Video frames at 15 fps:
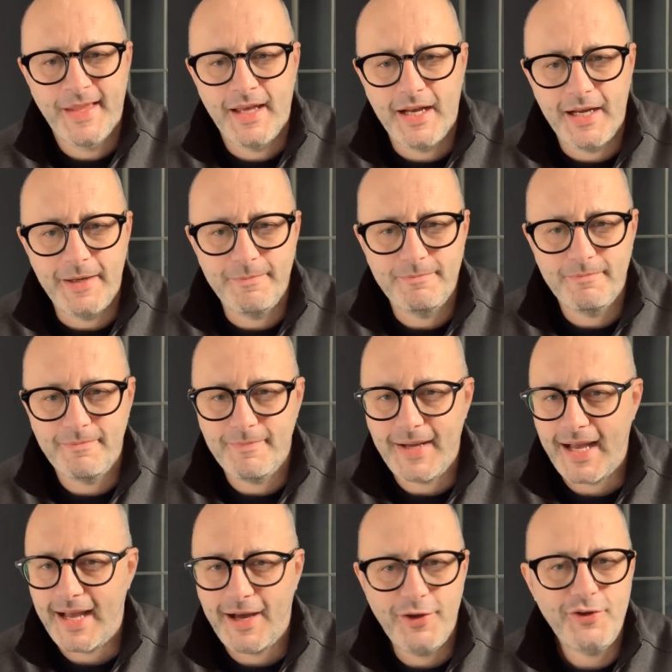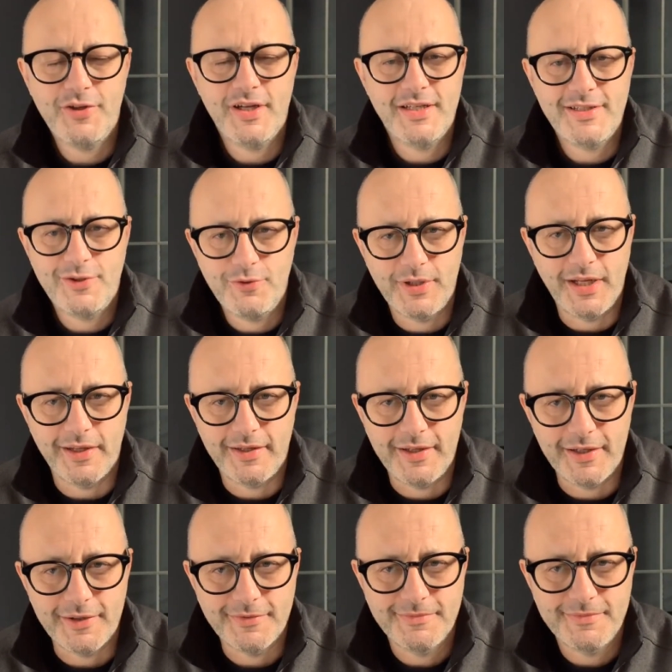How you guys doing out
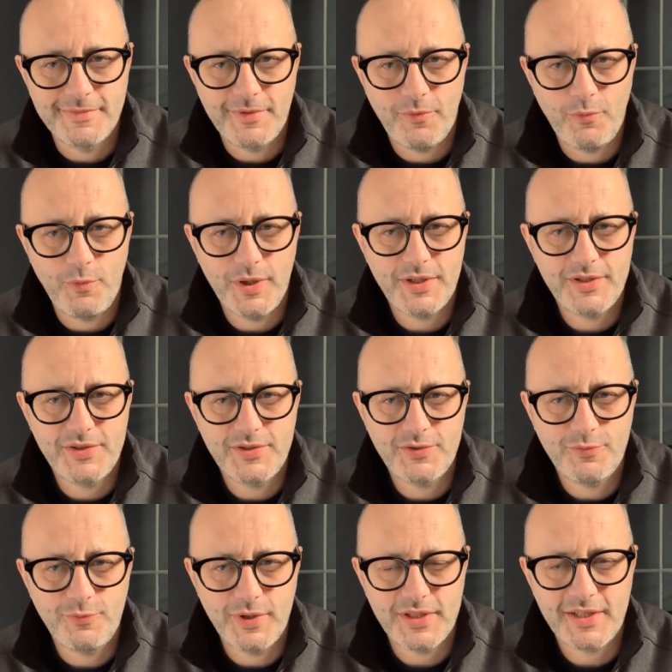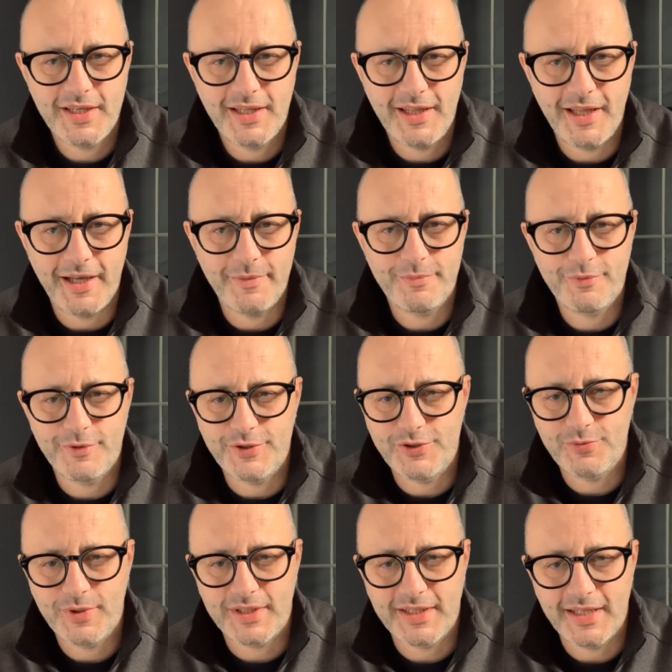there? What can Lightbridge,
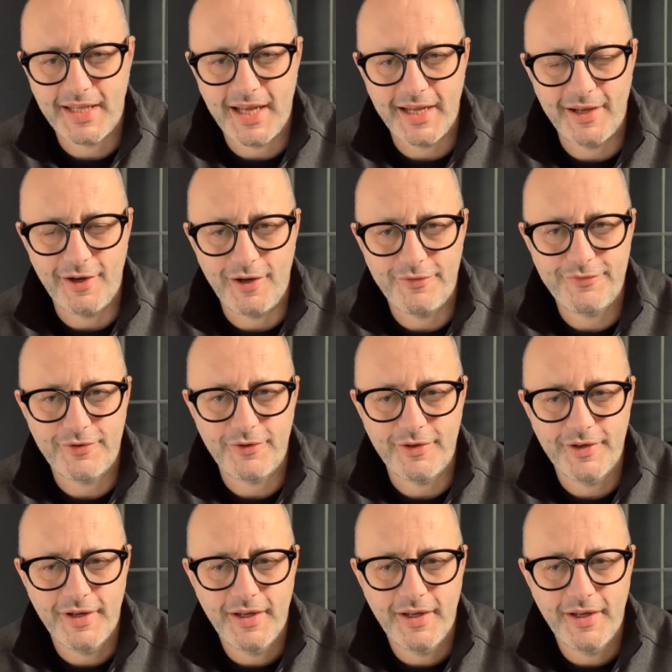what can I offer